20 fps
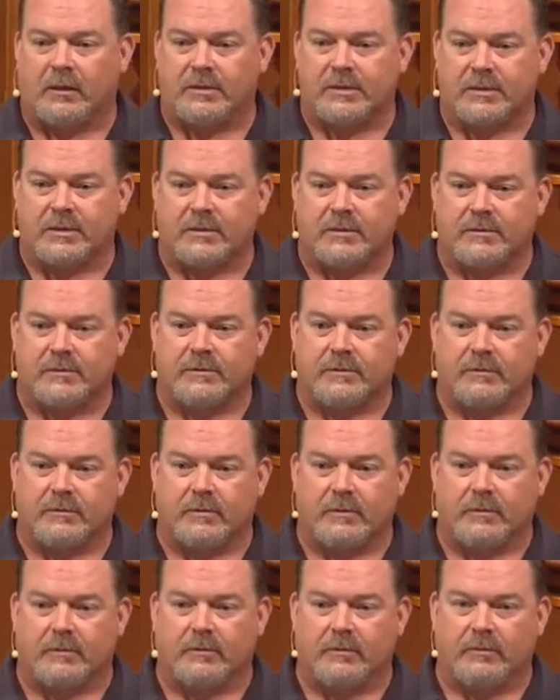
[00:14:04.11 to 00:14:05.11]
it's
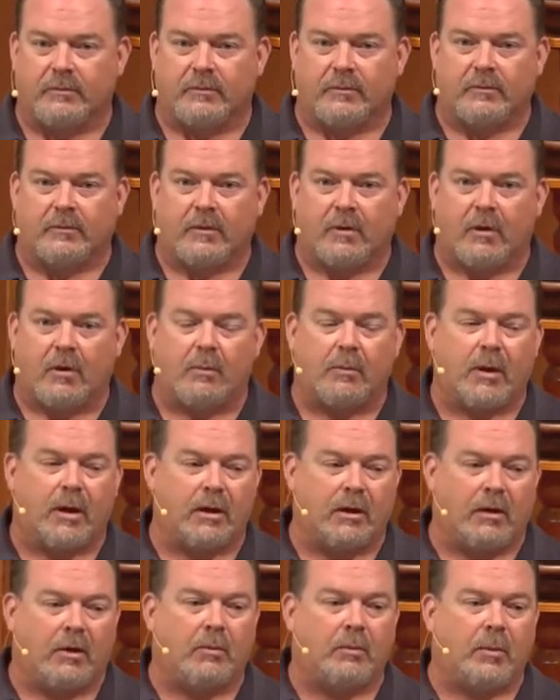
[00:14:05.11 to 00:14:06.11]
all
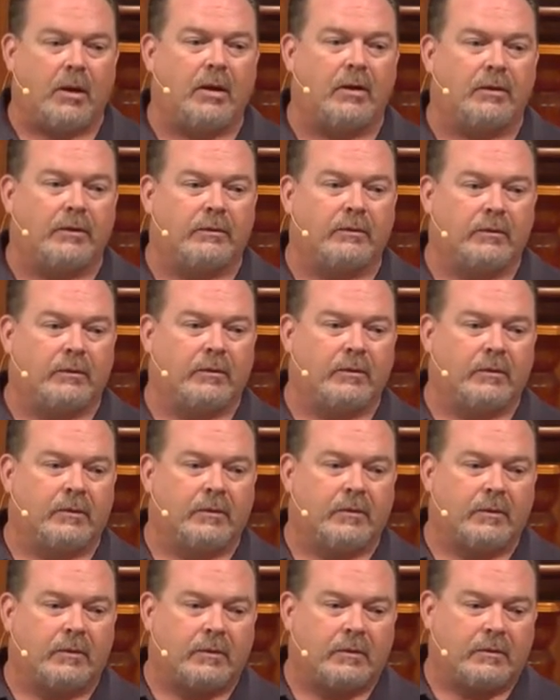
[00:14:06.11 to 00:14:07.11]
my
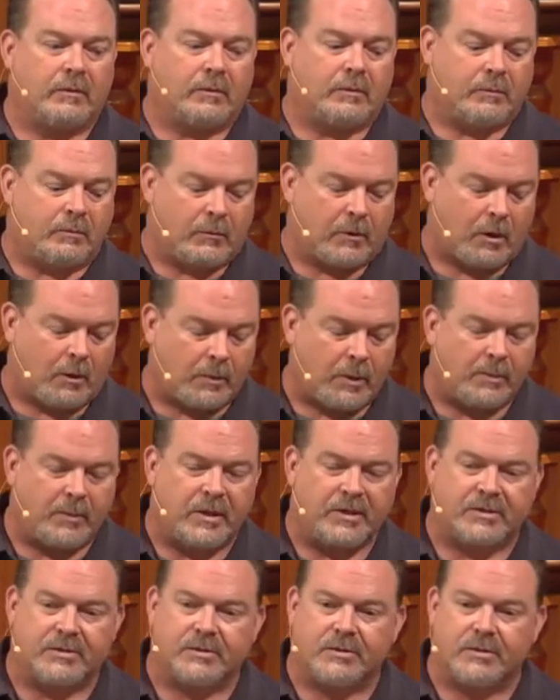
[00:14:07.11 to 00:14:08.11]

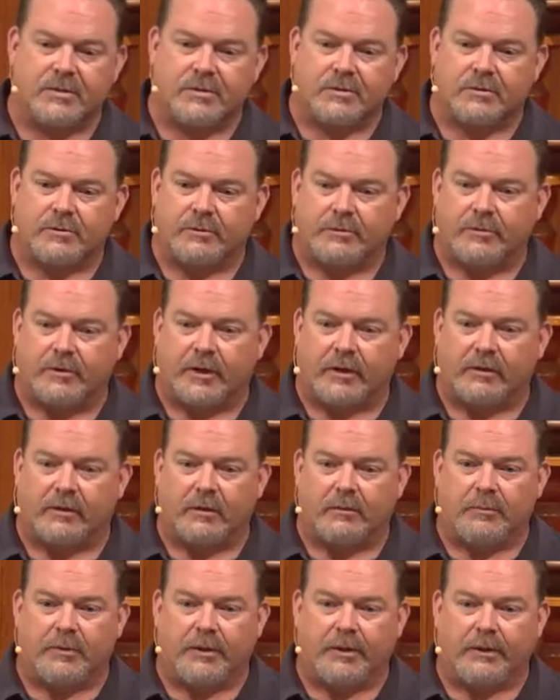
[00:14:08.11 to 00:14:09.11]
messages are directed
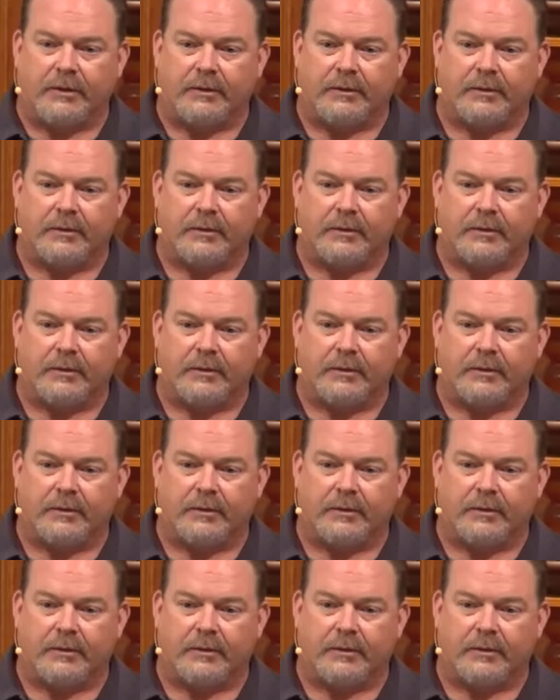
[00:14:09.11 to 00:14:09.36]
at me,